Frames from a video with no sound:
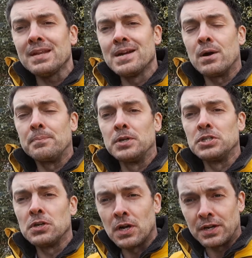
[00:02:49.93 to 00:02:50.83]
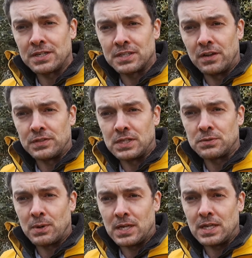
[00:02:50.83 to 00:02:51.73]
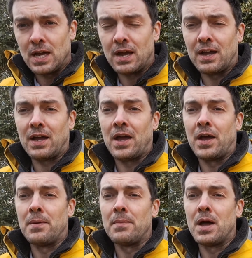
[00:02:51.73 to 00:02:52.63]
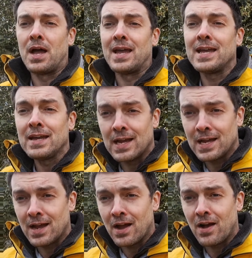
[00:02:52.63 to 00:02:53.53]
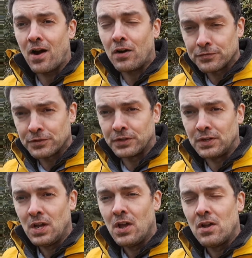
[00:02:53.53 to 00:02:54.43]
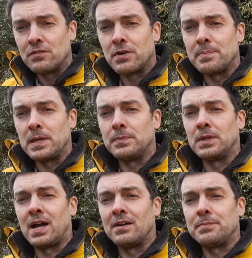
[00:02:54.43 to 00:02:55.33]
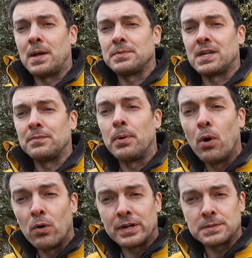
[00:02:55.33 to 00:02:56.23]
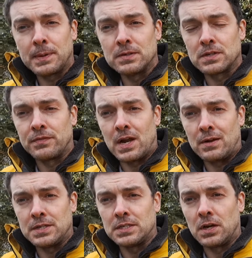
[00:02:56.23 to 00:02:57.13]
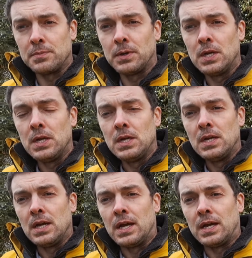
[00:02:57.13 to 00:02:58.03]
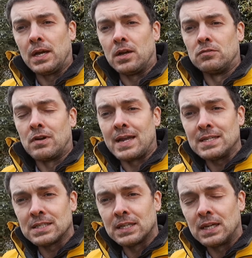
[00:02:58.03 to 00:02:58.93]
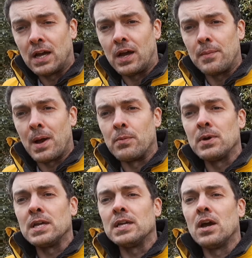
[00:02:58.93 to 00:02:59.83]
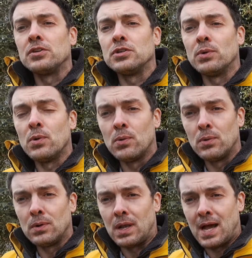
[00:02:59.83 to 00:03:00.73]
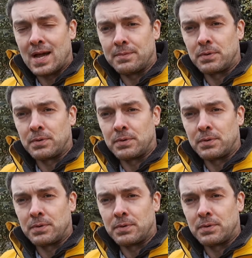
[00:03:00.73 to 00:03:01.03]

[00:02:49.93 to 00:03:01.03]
Now at Basjoo Gardening Services we um, here often from people that have perhaps had poor experience of an hourly type uh, rate um, and we do all our